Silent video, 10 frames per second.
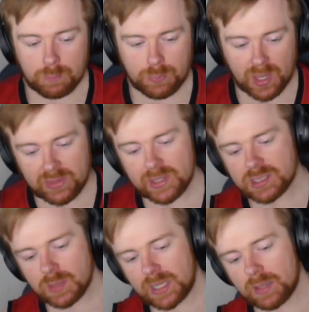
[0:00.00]
But I think that's
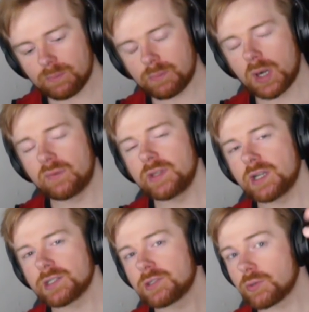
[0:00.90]
going to be it. Hopefully you
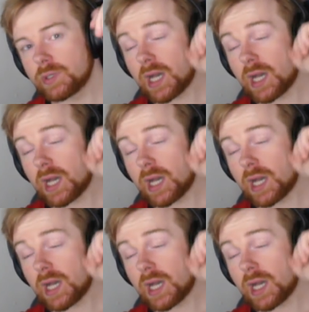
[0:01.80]
guys enjoyed.